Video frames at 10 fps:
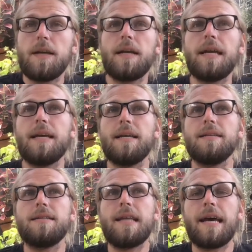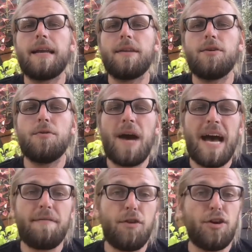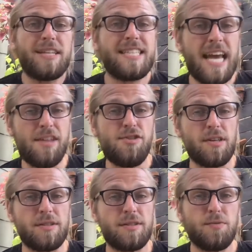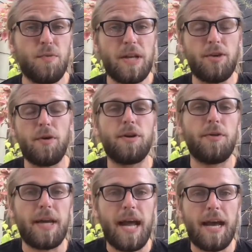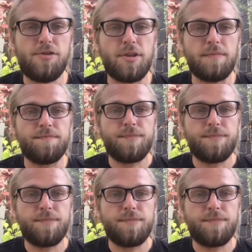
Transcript: is that you have good intentions when you are doing an action.